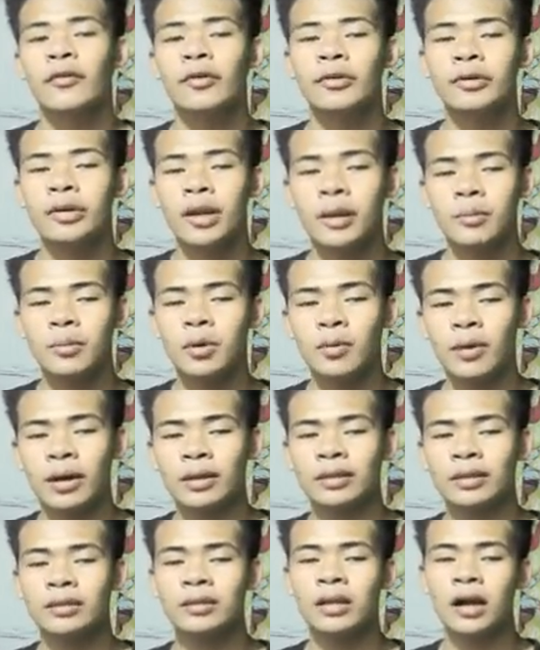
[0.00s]
For number
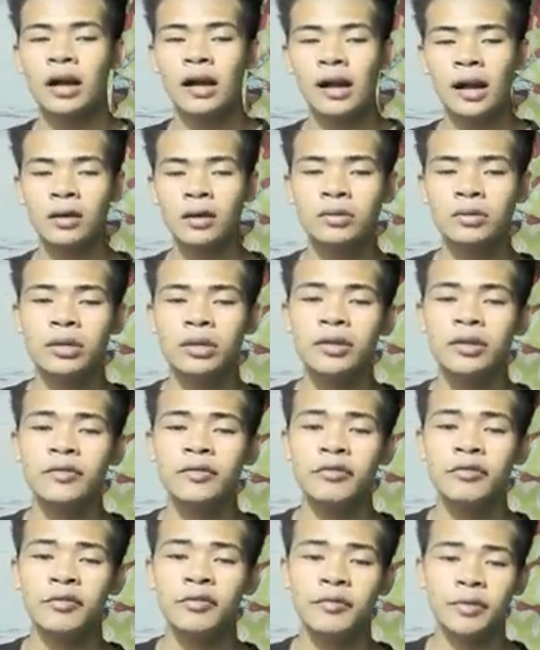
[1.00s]
one, the
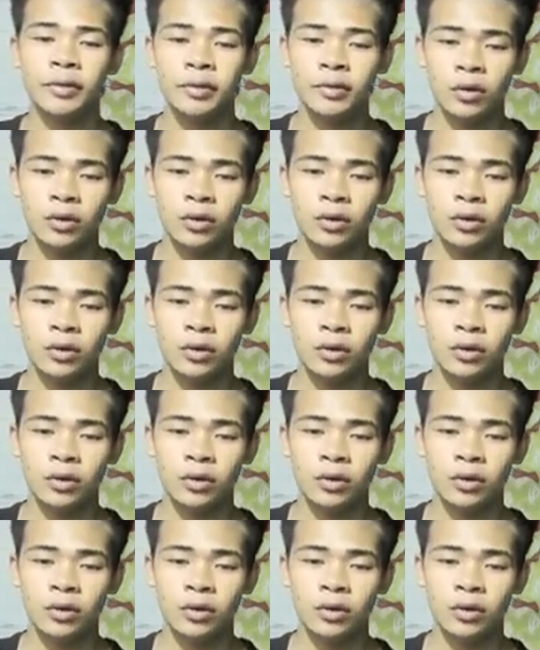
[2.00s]
country will be